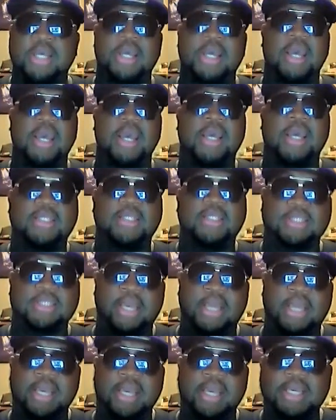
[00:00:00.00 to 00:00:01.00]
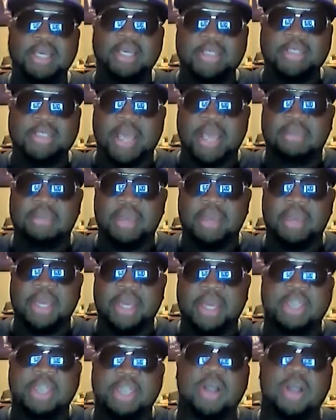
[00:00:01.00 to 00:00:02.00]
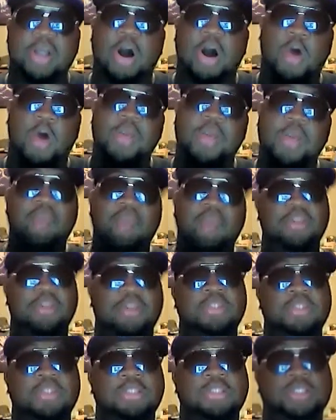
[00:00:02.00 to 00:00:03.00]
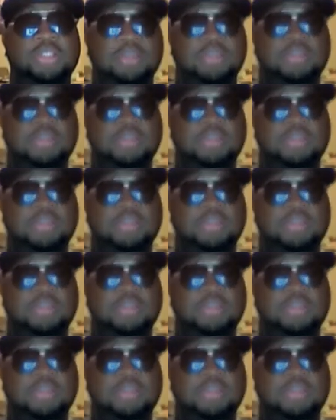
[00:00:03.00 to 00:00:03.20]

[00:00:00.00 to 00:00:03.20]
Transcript: and today's anime is called Heaven's